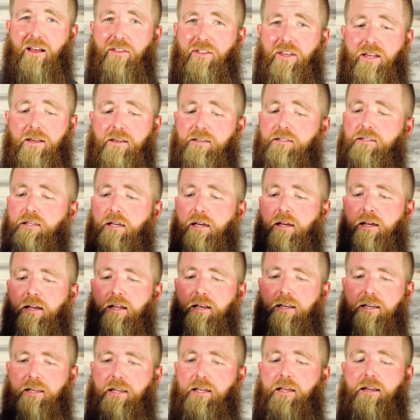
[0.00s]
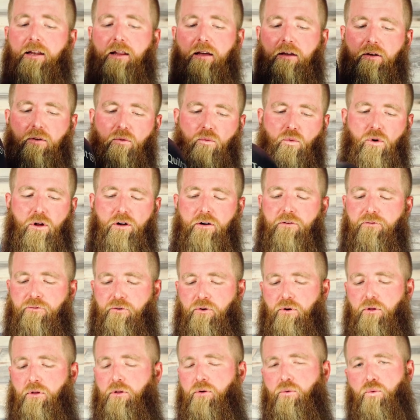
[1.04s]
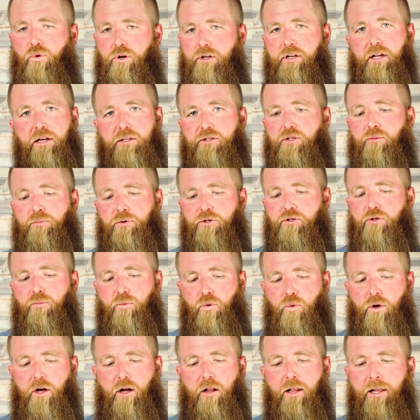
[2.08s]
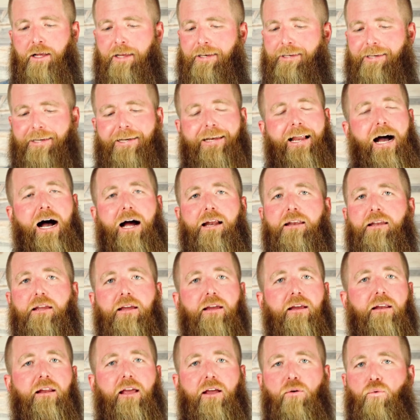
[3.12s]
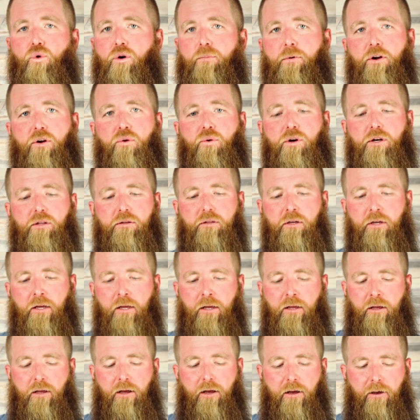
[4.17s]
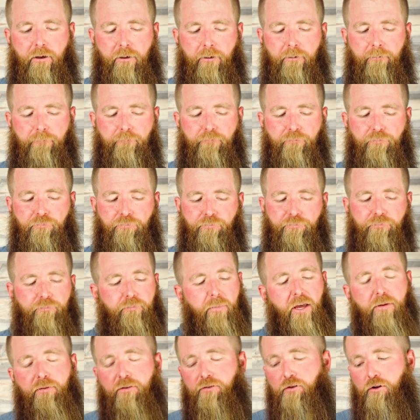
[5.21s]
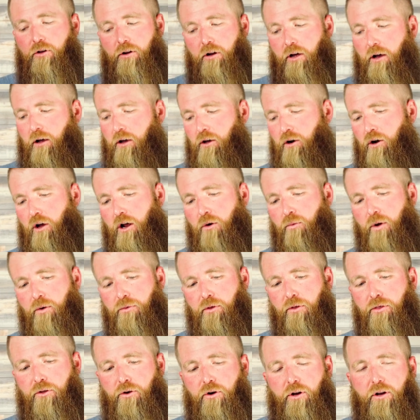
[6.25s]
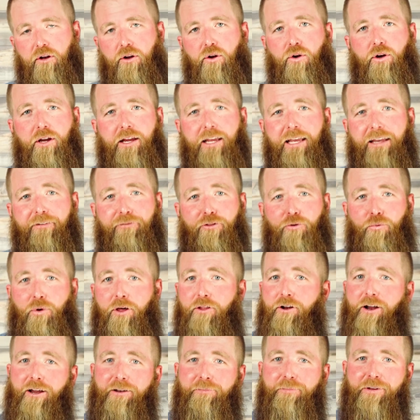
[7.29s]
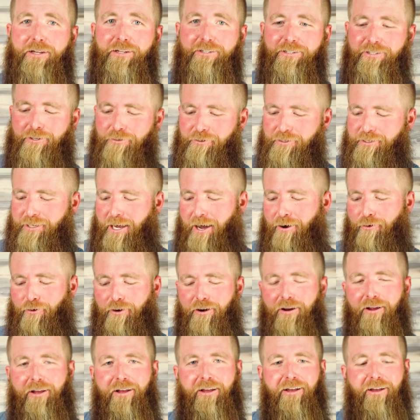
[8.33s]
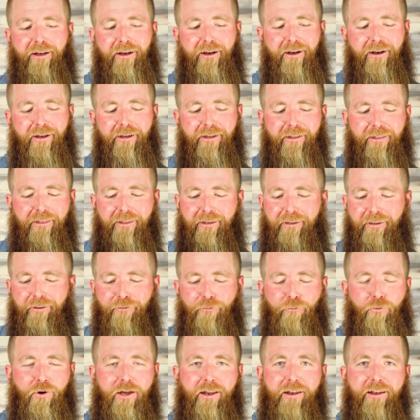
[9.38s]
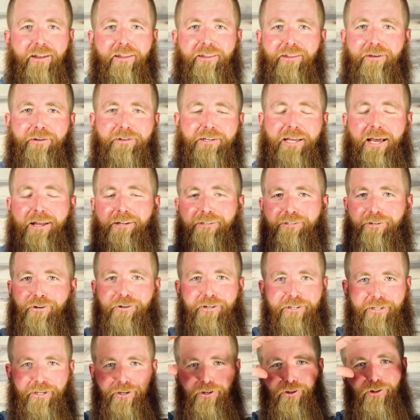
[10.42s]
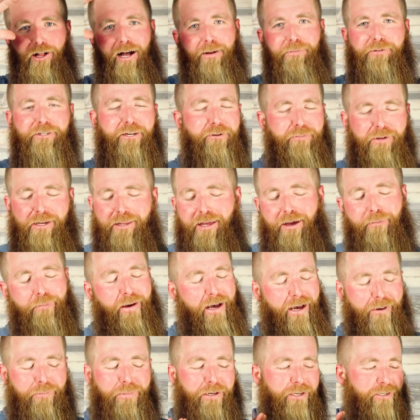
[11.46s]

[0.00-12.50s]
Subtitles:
on these did wonderful, worked out super well. Did not need a warmer quilt. Maybe even could have got away with a 30-degree if the weather hadn't been so sour when the tent started to collapse on me in that bad